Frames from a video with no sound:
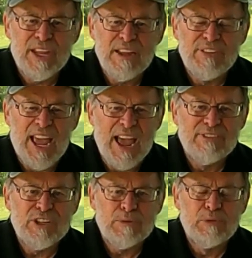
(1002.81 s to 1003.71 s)
If you
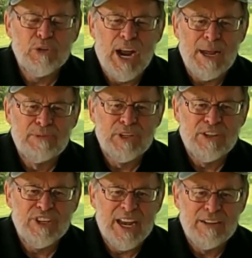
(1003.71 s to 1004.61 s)
haven't subscribed to
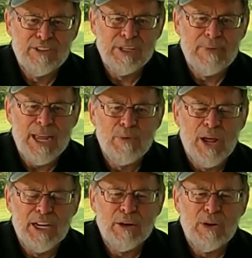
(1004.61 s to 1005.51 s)
our channel, you may
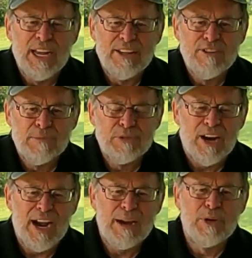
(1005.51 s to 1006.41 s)
want to go ahead and
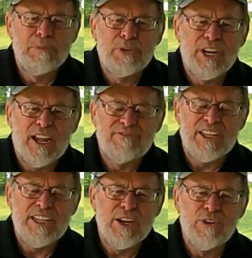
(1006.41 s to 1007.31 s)
subscribe. We put out
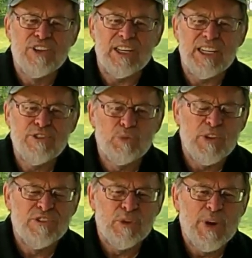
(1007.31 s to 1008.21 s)
videos at least
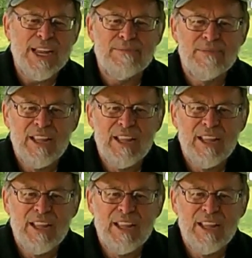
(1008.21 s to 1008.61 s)
once a week.